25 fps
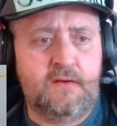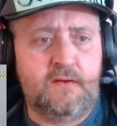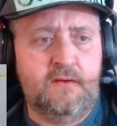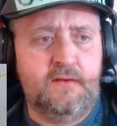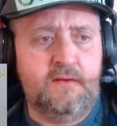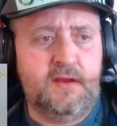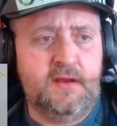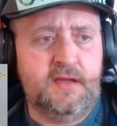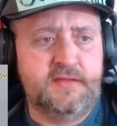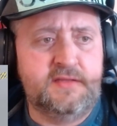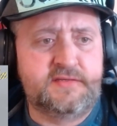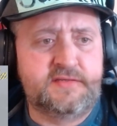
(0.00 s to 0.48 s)
Who
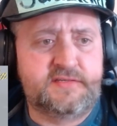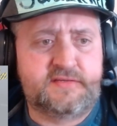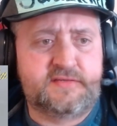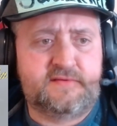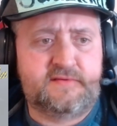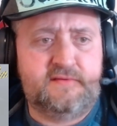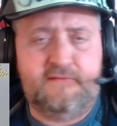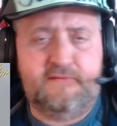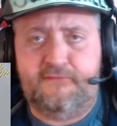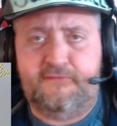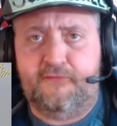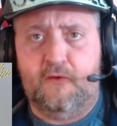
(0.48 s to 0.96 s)
needs
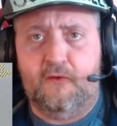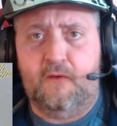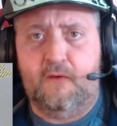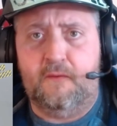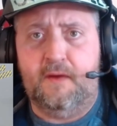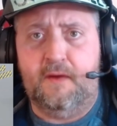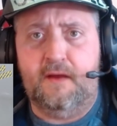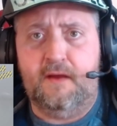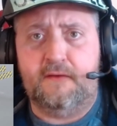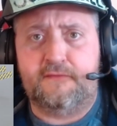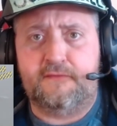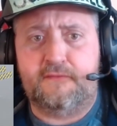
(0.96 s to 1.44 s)
four
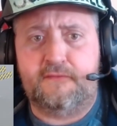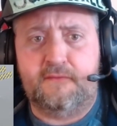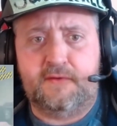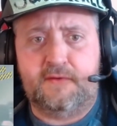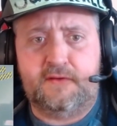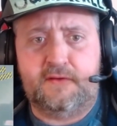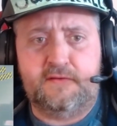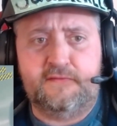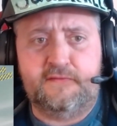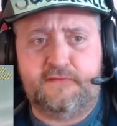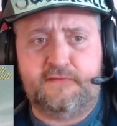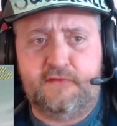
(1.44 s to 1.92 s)
wheels? We
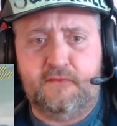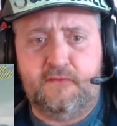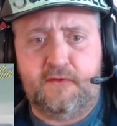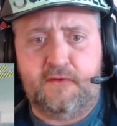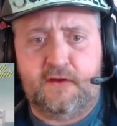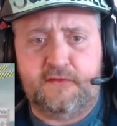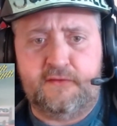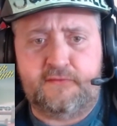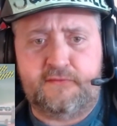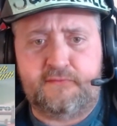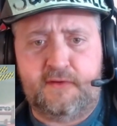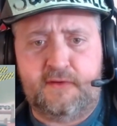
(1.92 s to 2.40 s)
just do it
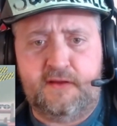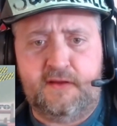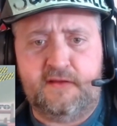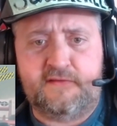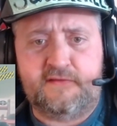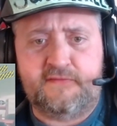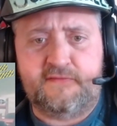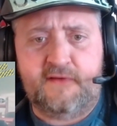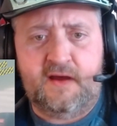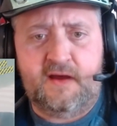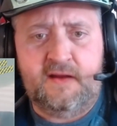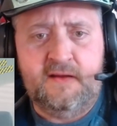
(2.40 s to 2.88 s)
on three. That's
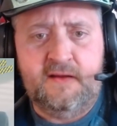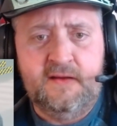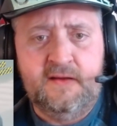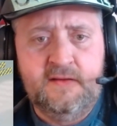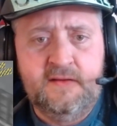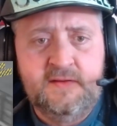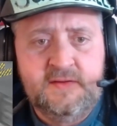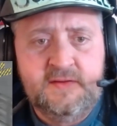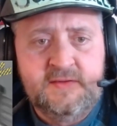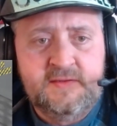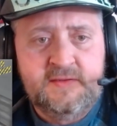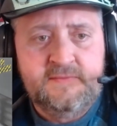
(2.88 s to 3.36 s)
fine.
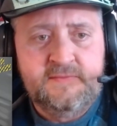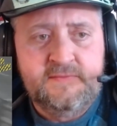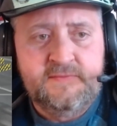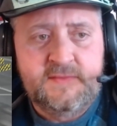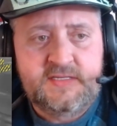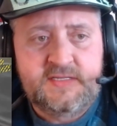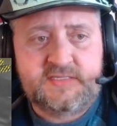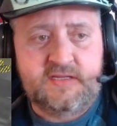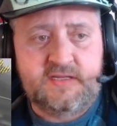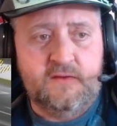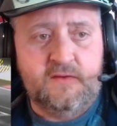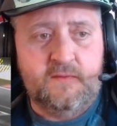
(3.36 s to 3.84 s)

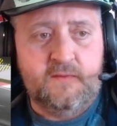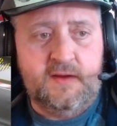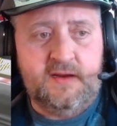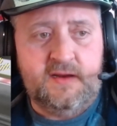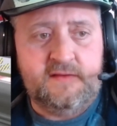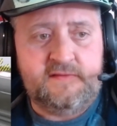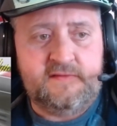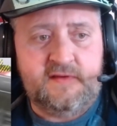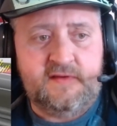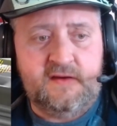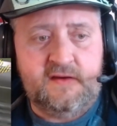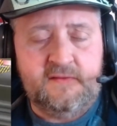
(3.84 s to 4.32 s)
Still
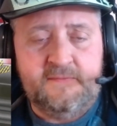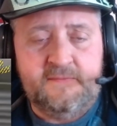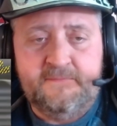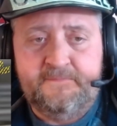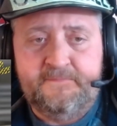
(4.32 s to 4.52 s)
winning, too.